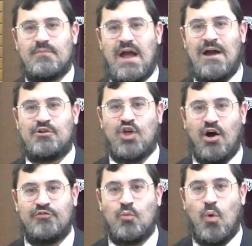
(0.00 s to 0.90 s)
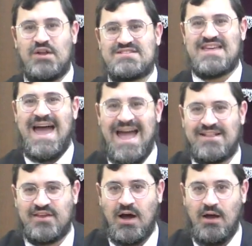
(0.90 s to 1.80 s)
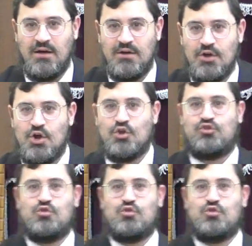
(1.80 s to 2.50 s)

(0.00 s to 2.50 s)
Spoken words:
Aaron Dov, what's the heta to